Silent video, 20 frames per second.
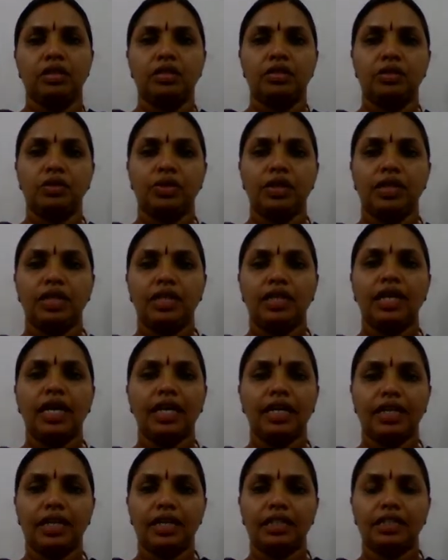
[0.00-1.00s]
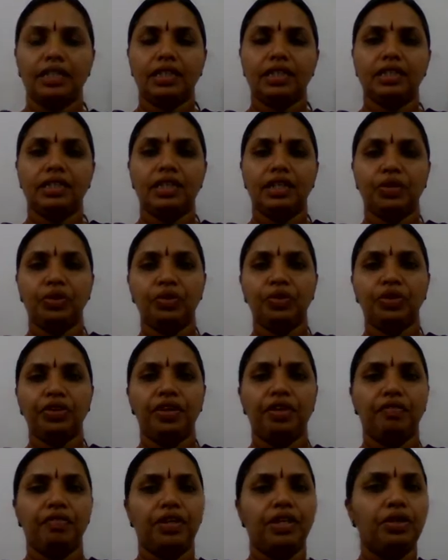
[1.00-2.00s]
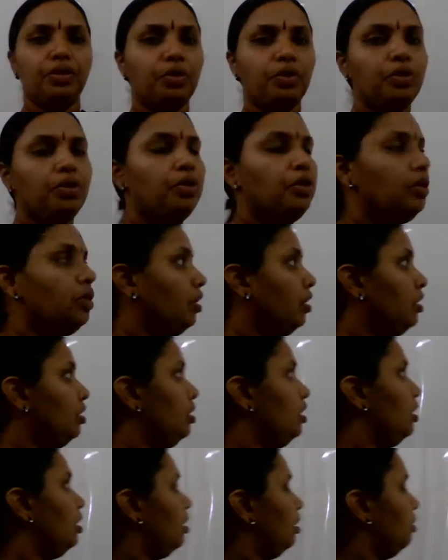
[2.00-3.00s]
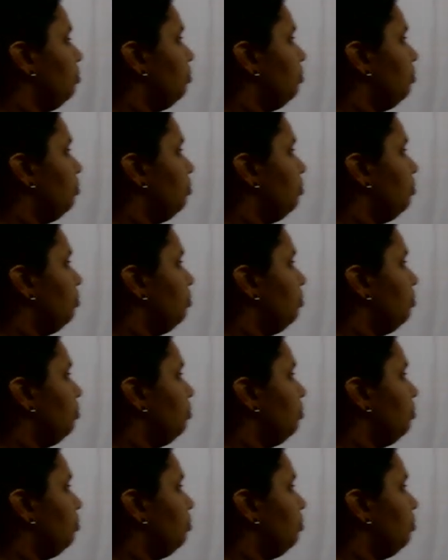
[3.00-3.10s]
So in an AC circuit, we know the